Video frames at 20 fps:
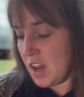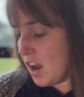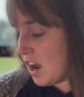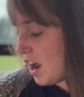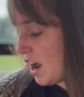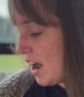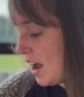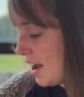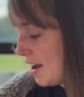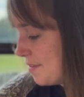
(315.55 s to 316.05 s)

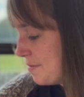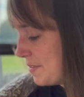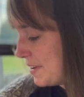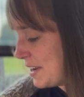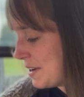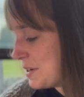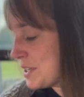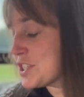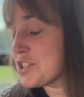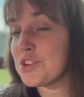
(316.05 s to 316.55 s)
it
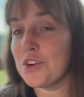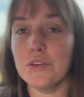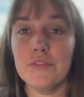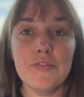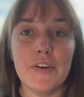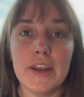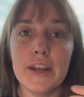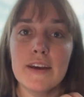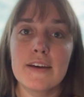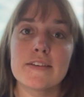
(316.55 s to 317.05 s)
was so
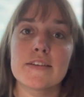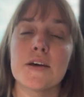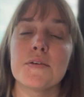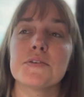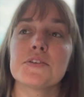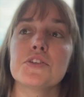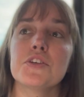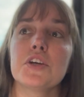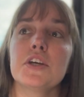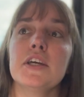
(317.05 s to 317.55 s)
funny because I
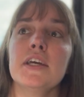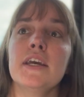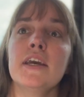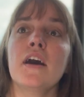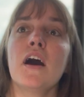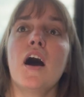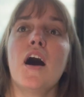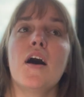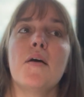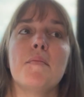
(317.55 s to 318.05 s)
was looking
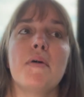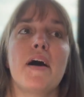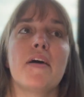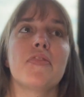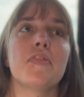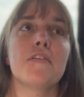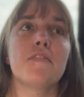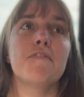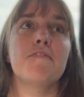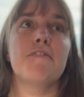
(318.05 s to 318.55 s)
at
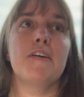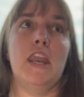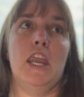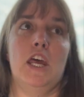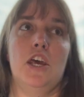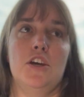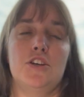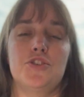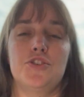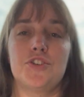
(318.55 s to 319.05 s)
the
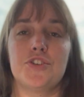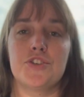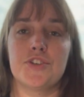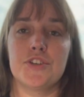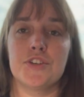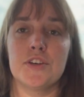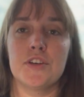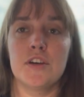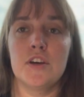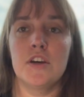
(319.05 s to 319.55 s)

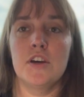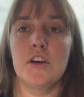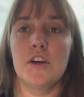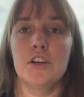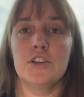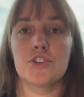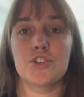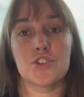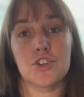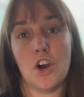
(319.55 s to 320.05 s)
finished
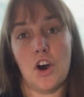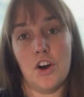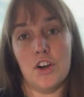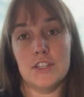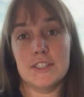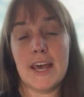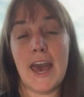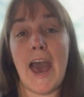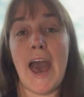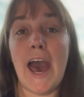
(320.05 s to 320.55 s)
shawls
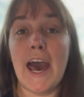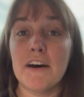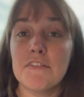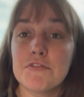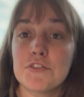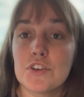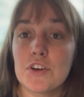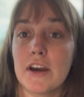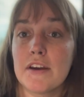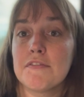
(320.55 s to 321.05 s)

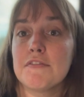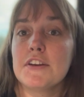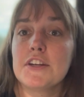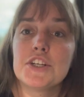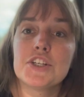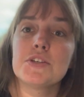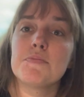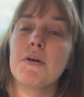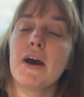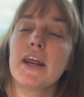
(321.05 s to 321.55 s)
after I
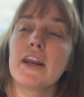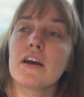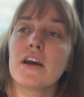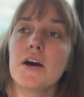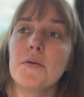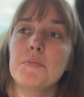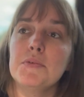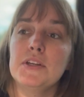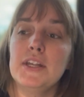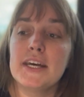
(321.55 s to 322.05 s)
finished mine a
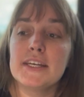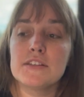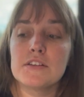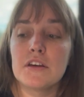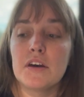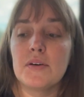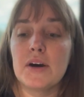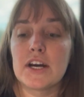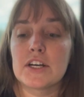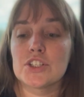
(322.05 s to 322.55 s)
couple nights
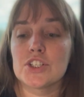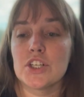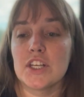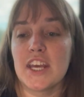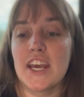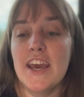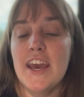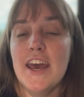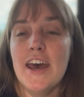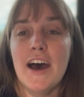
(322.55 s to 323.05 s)
ago actually,
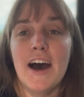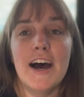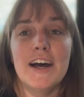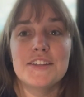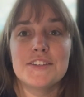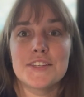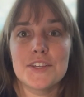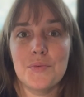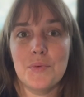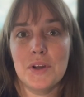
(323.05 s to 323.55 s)
and
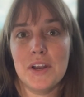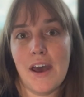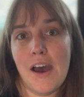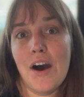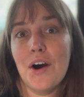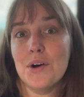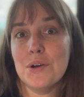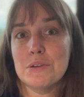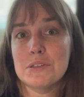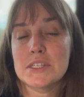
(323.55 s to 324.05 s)
someone
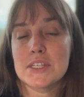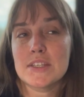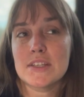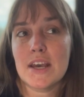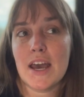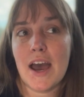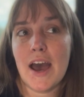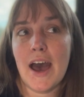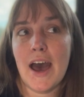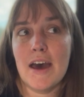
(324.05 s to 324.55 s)
else
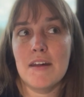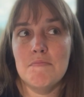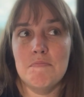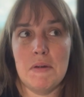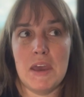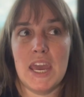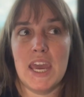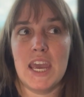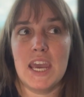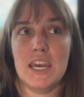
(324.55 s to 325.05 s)
had
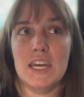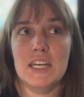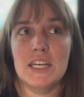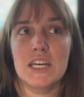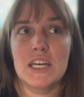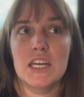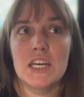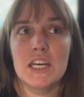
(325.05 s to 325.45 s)
made